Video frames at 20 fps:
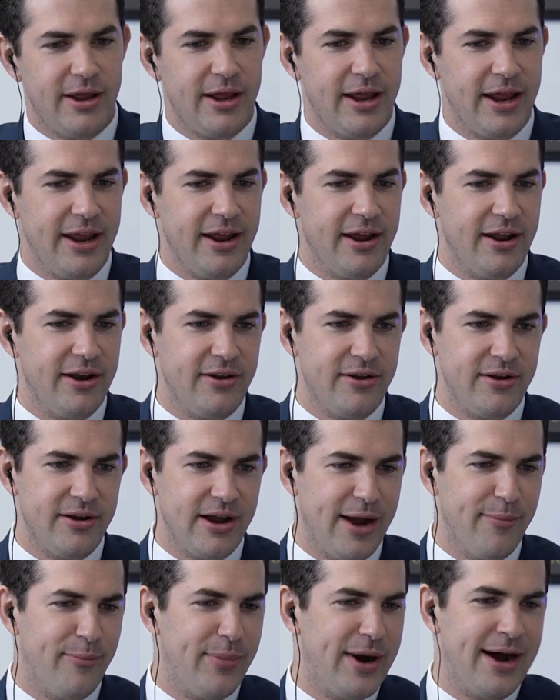And
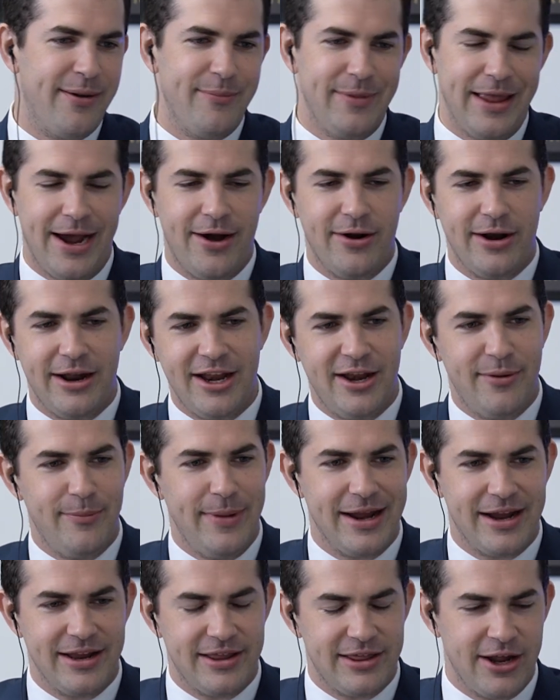I bombed out. I didn't
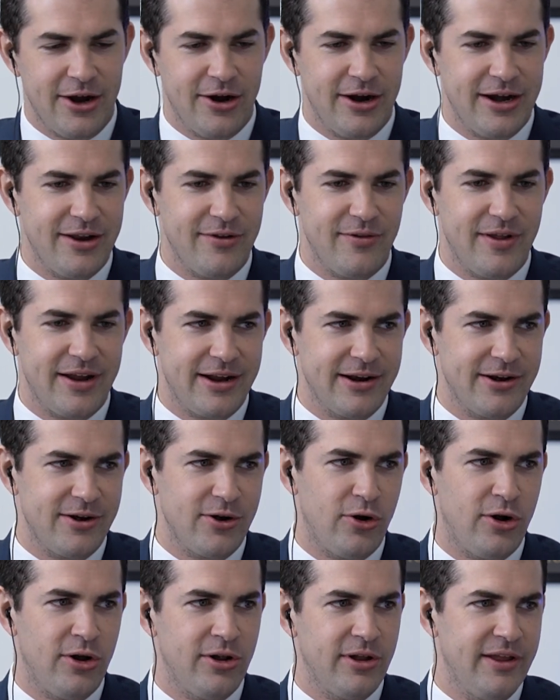make it there. I didn't like it at
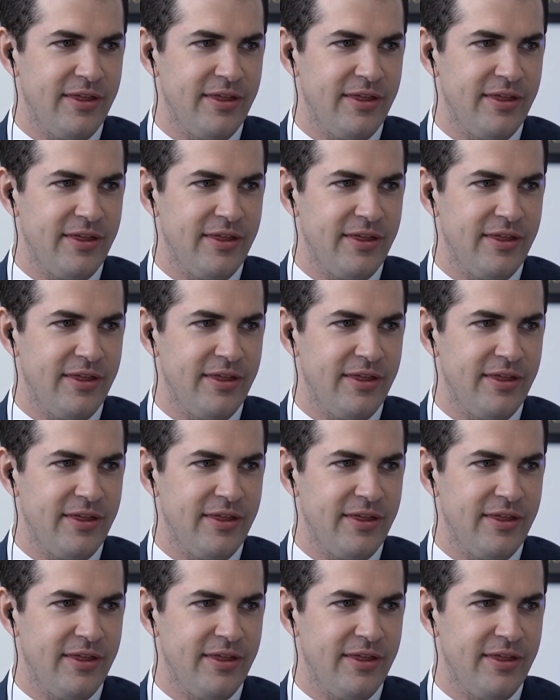all.